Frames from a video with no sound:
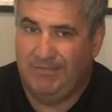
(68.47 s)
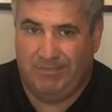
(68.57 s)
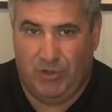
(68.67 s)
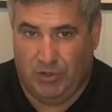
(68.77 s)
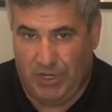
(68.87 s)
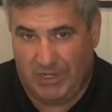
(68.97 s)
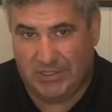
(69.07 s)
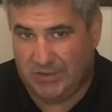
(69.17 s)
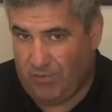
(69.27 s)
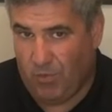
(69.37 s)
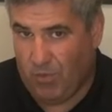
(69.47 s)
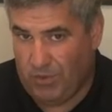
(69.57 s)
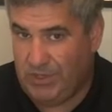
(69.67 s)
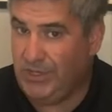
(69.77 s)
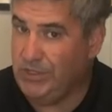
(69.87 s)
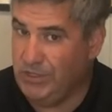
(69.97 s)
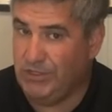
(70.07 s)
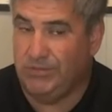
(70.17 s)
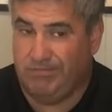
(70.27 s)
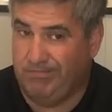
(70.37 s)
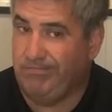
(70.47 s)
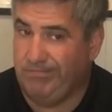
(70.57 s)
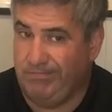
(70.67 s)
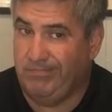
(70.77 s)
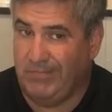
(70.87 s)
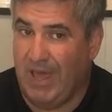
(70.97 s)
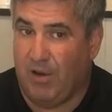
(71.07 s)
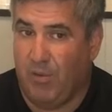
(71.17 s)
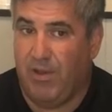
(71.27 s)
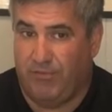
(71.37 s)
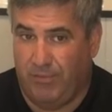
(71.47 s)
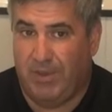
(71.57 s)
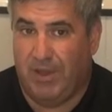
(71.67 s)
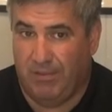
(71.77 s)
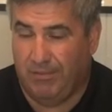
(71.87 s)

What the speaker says: your chances of a warranty just got away from you.